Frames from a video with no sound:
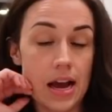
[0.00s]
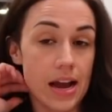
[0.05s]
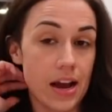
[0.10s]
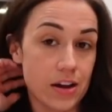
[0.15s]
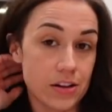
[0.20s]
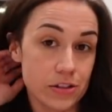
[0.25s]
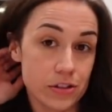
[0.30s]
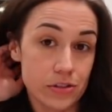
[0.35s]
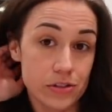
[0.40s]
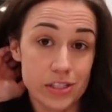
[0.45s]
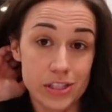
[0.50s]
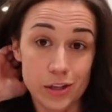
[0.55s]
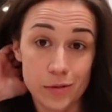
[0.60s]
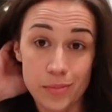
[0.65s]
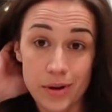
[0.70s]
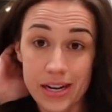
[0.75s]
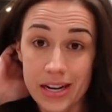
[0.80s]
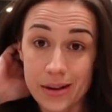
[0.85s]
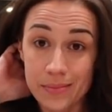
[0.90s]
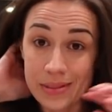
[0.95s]
I also still
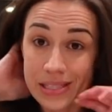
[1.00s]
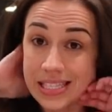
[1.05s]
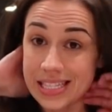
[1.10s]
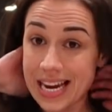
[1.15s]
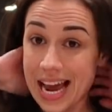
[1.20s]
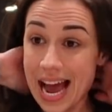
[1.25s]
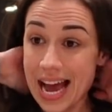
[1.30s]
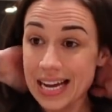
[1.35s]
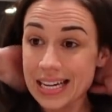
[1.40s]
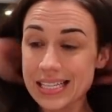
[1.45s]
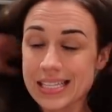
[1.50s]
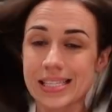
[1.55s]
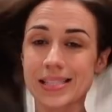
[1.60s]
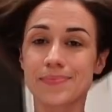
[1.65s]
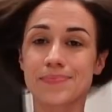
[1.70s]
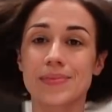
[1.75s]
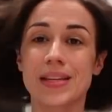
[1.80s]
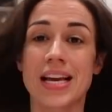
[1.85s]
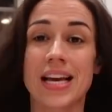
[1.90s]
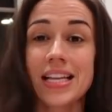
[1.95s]
bring up snacks.
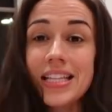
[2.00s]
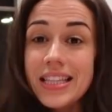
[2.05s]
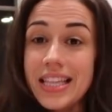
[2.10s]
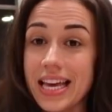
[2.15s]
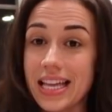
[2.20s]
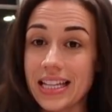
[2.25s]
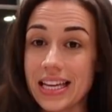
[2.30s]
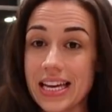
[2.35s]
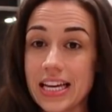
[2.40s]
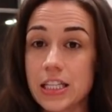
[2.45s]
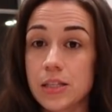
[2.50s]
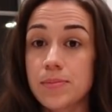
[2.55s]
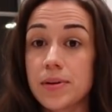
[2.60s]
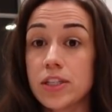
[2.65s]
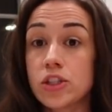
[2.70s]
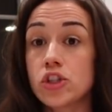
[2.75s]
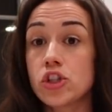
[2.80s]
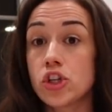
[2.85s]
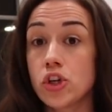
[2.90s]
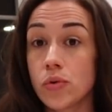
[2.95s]
Lately, it's
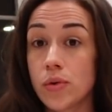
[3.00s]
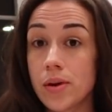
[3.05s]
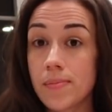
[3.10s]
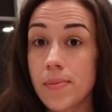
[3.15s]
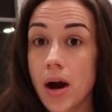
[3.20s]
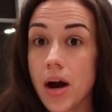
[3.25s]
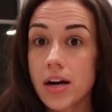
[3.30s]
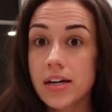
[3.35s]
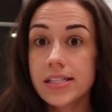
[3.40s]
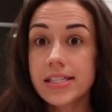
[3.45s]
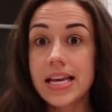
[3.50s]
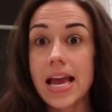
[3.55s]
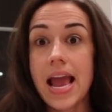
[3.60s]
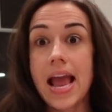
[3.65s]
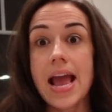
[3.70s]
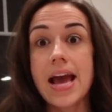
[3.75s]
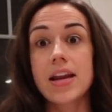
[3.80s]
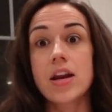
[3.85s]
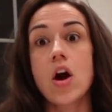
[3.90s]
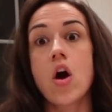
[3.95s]
been Chewy Bars
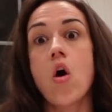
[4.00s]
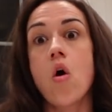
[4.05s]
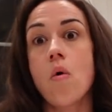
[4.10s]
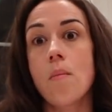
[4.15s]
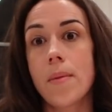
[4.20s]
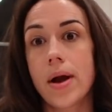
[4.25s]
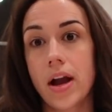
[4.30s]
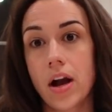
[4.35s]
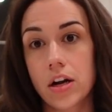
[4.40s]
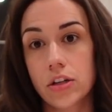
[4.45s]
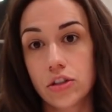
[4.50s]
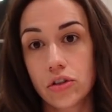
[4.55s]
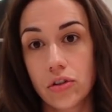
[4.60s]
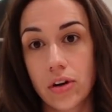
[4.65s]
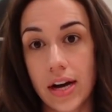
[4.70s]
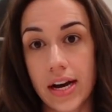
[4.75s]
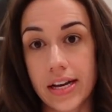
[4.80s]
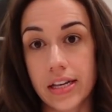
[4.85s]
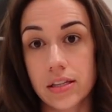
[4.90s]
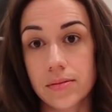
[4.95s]
and oh my gosh, you
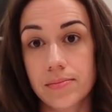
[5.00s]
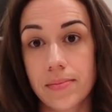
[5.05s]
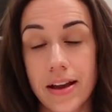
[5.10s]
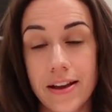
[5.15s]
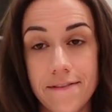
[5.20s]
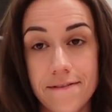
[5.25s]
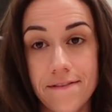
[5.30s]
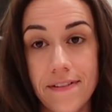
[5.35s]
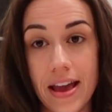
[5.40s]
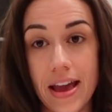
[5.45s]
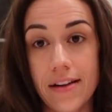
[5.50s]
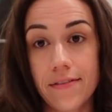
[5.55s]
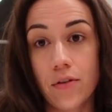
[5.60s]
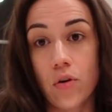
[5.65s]
guys, my fave.